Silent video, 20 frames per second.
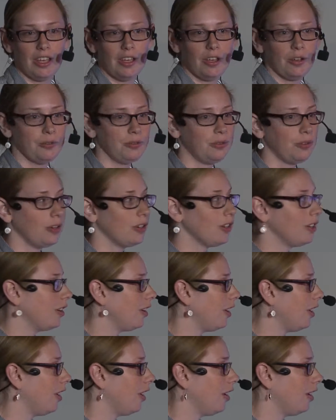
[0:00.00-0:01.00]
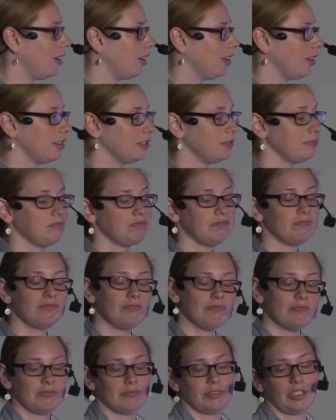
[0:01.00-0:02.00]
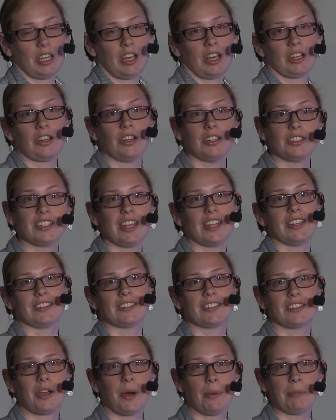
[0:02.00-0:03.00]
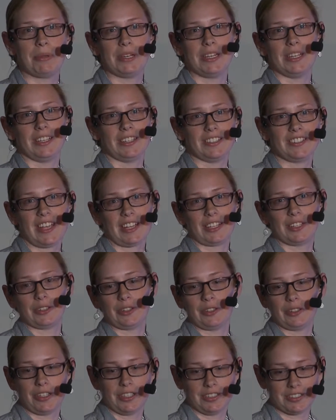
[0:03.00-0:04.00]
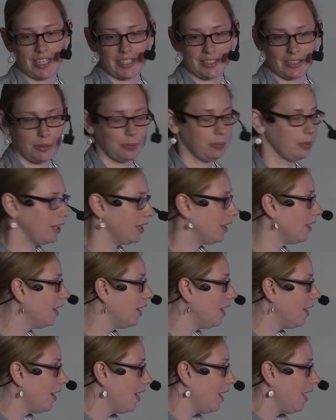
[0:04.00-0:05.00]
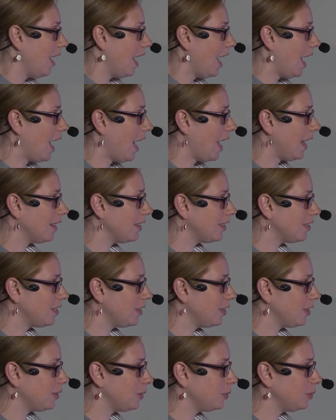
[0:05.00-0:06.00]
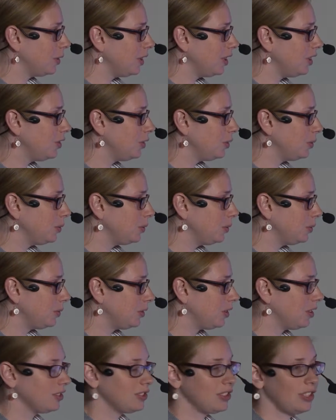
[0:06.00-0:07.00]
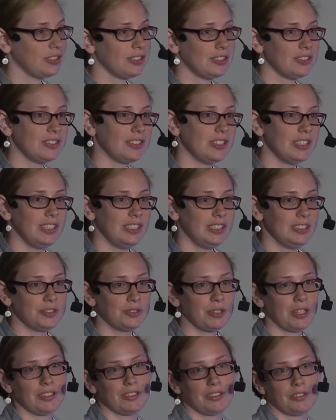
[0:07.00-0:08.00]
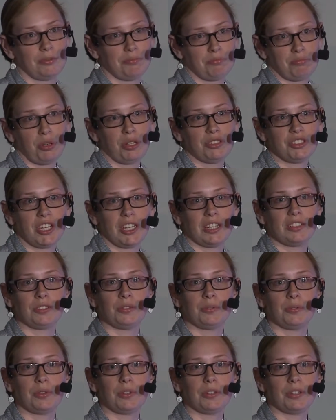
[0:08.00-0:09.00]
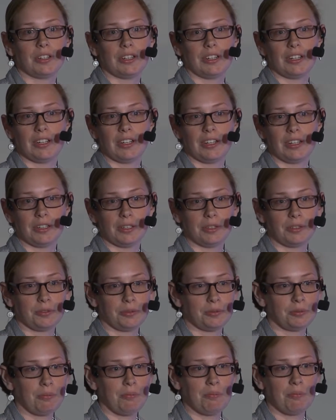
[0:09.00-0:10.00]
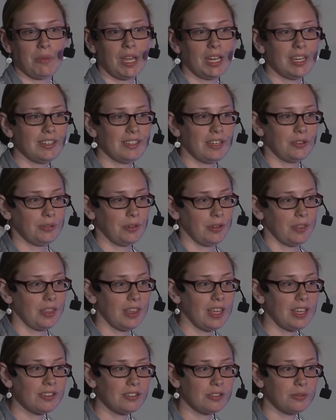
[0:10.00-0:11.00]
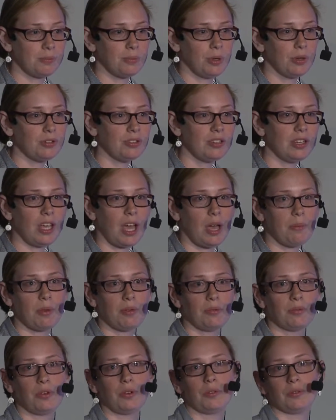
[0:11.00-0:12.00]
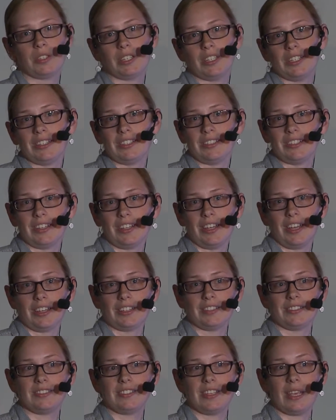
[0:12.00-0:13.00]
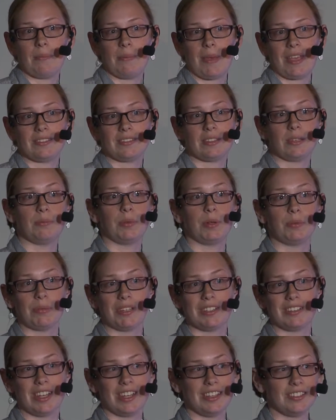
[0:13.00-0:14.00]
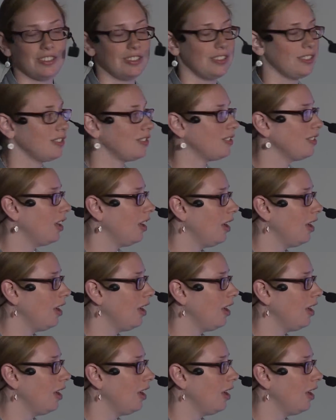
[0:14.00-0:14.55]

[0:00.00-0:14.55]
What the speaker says: for a content company, a technical content company. And we do consultancy projects for many different things. Mostly I'm involved in CMS implementations.